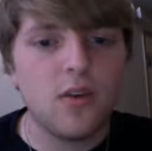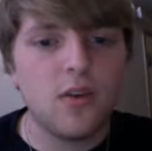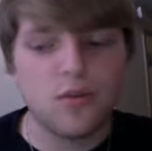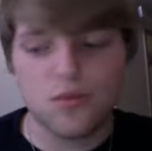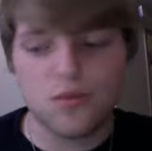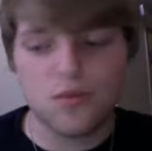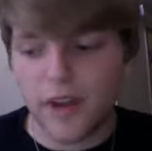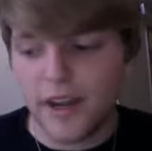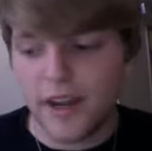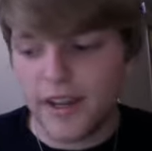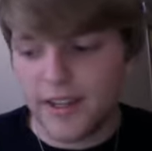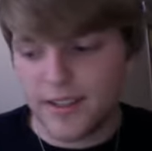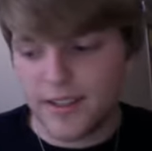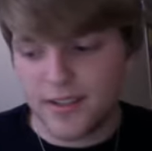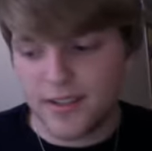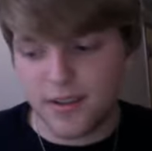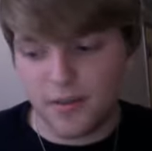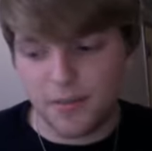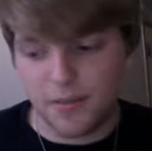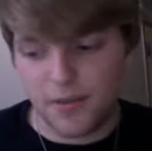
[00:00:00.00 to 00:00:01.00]
Writing
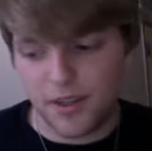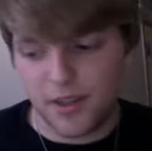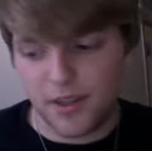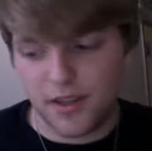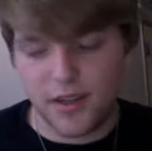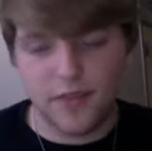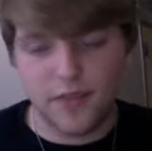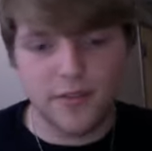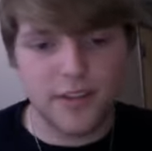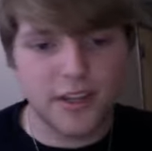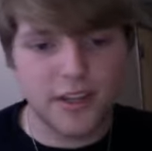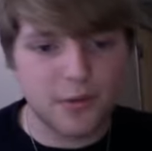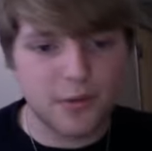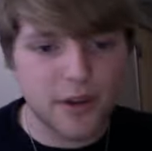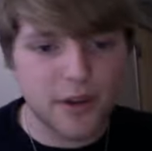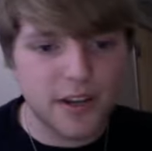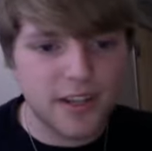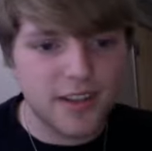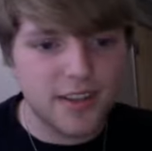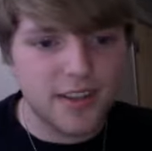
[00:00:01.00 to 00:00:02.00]
something, even like
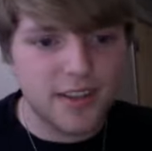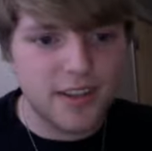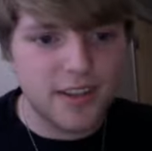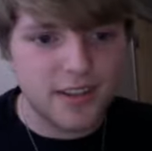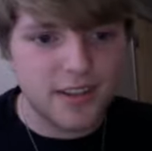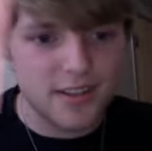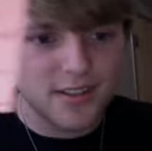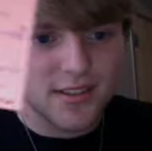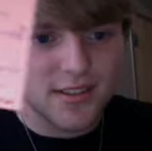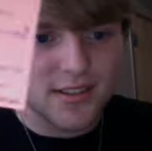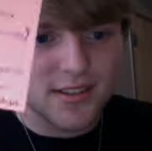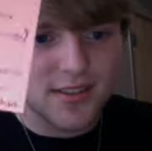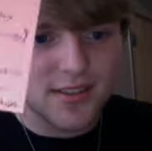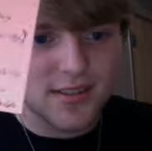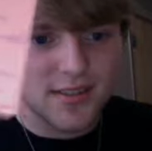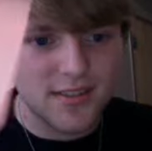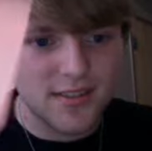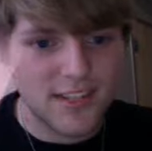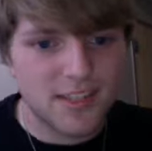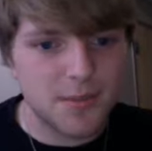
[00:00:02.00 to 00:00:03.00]
writing these,
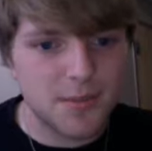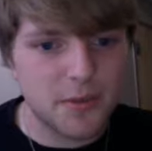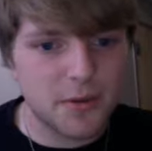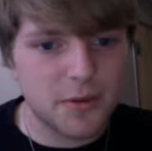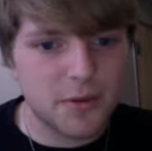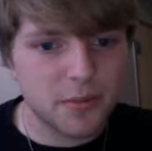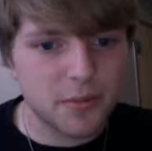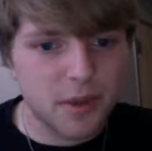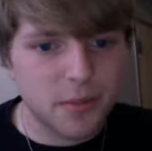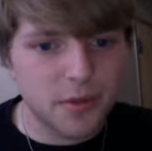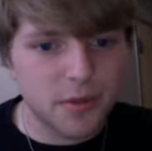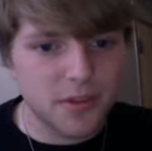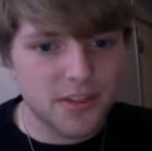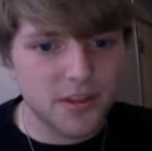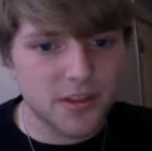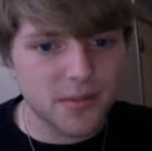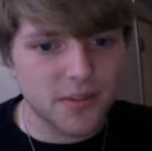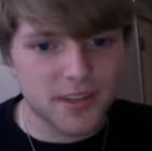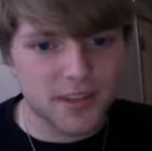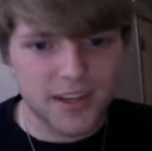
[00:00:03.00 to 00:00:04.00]
lets me remember
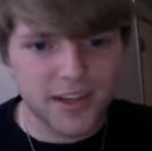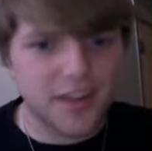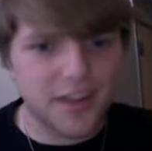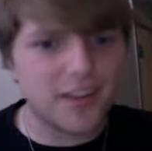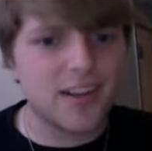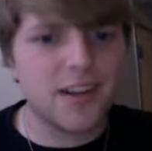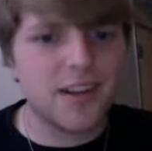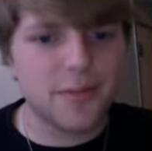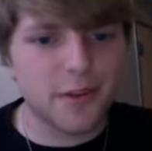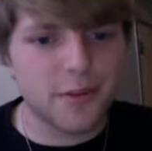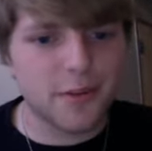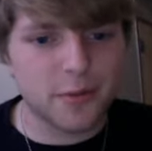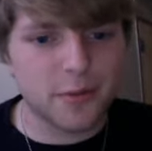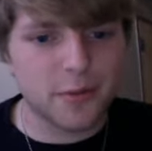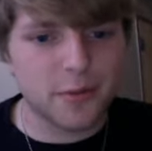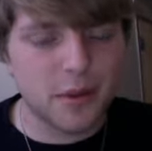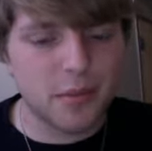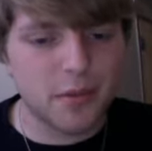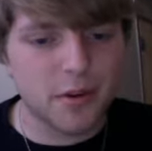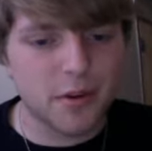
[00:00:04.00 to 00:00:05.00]
something that I could never have
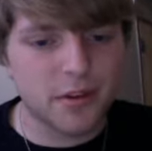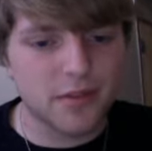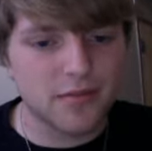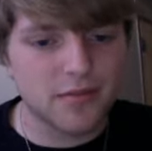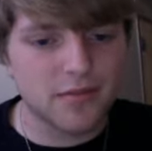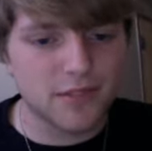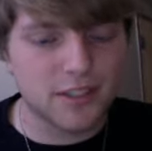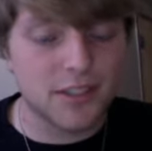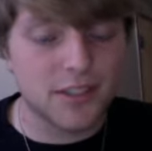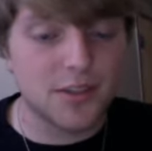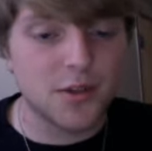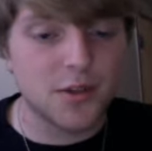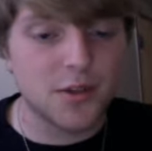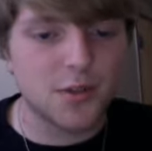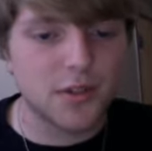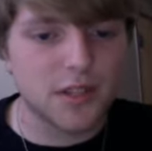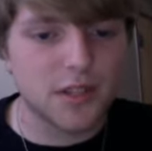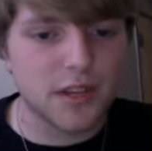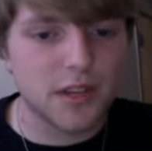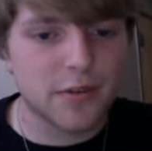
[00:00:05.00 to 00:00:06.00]
remembered, at least
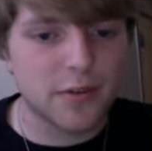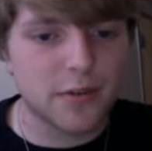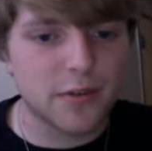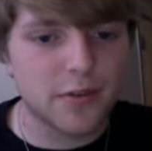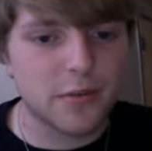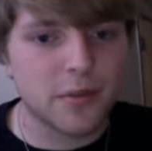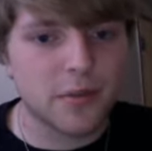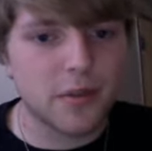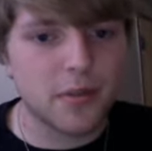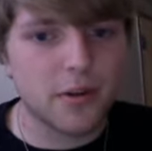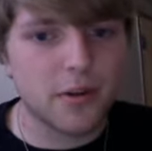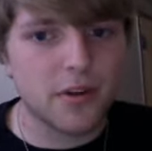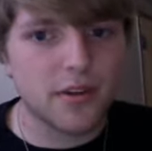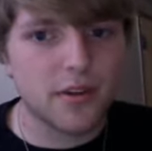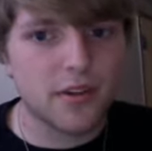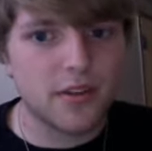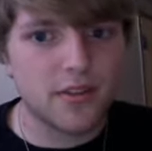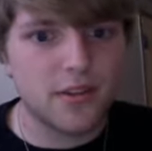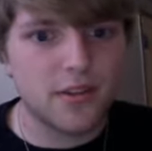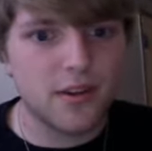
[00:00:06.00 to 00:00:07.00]
usually never have remembered
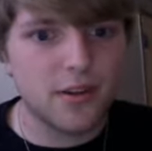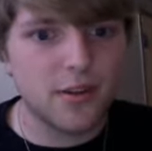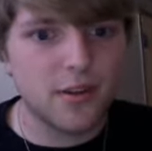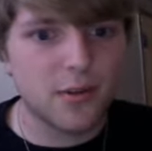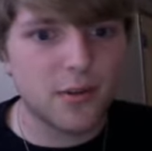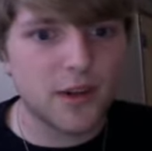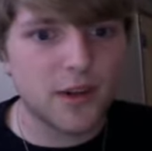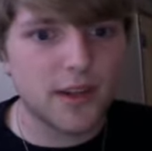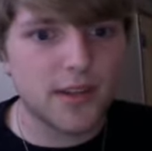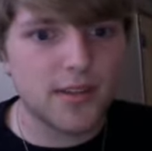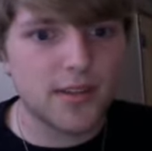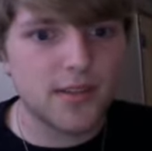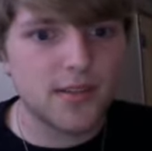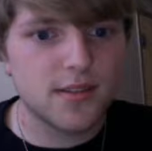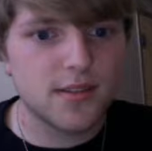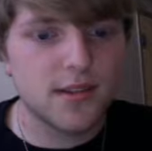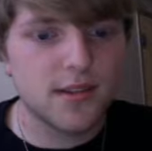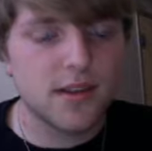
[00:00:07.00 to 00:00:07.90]
otherwise.